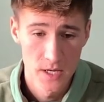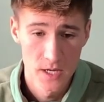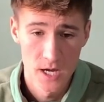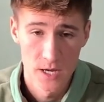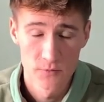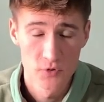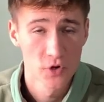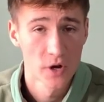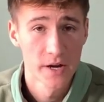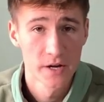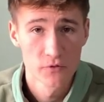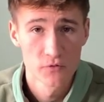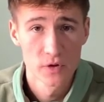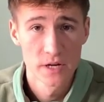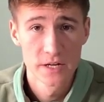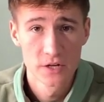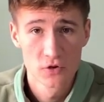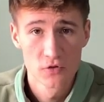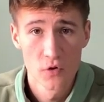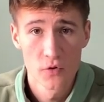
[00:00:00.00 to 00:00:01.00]
I'm trying to
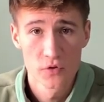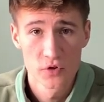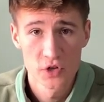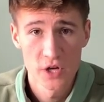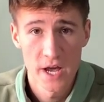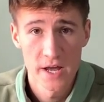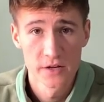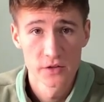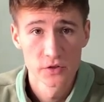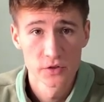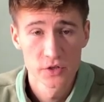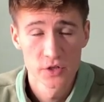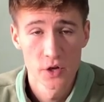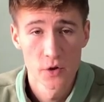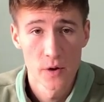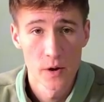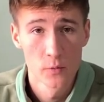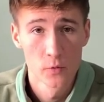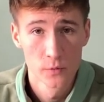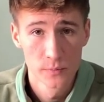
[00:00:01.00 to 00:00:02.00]
really grow the channel, so
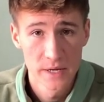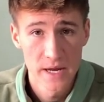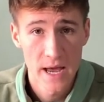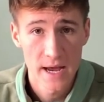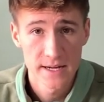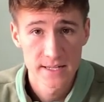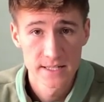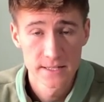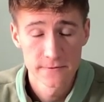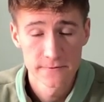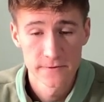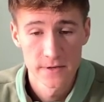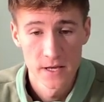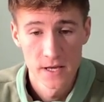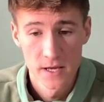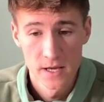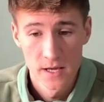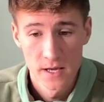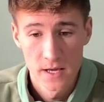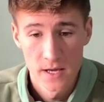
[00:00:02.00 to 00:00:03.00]
I will be active.
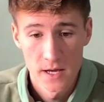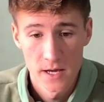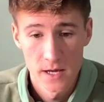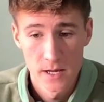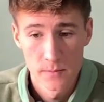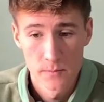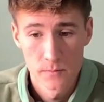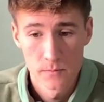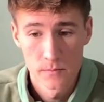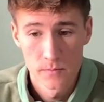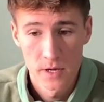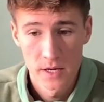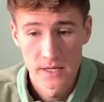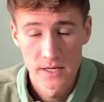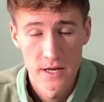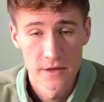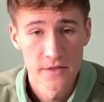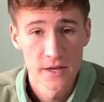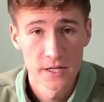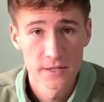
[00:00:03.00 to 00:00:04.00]
And
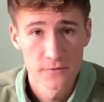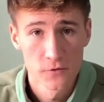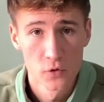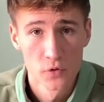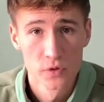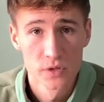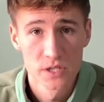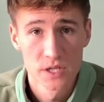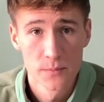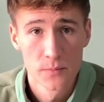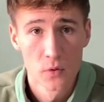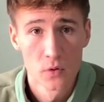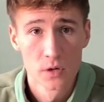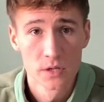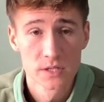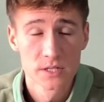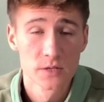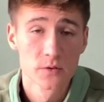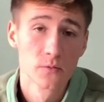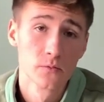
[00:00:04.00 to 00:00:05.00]
yeah, thanks for all the
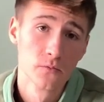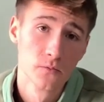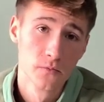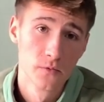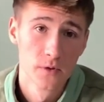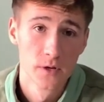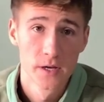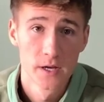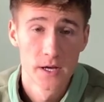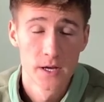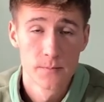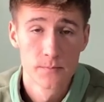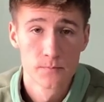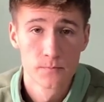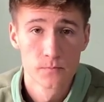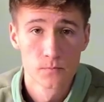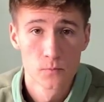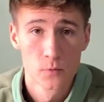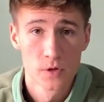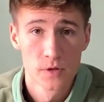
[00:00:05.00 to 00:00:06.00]
support
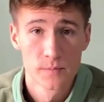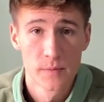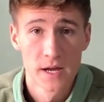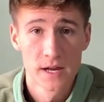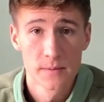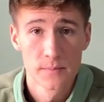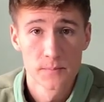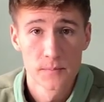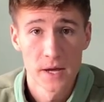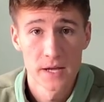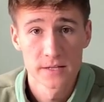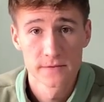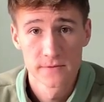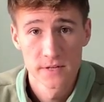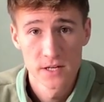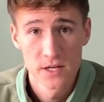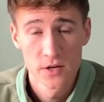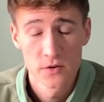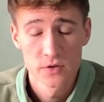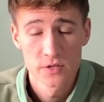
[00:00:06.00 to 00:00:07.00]
with my past
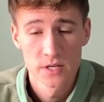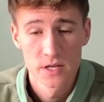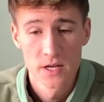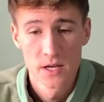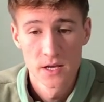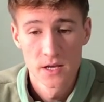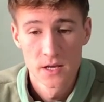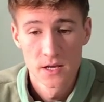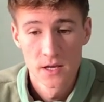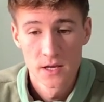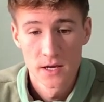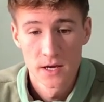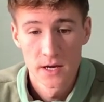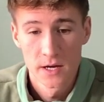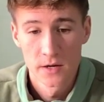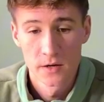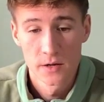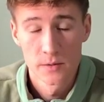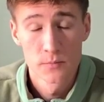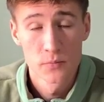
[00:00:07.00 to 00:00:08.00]
videos. I
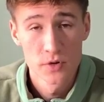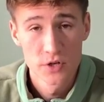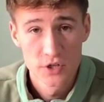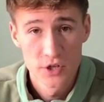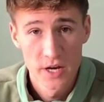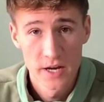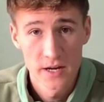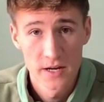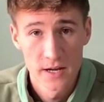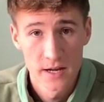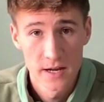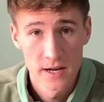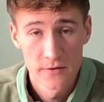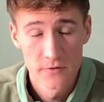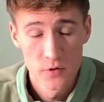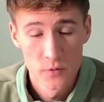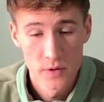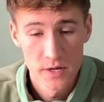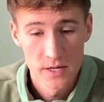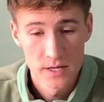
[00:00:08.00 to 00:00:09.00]
appreciate
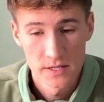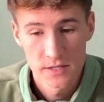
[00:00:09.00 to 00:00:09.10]
everyone.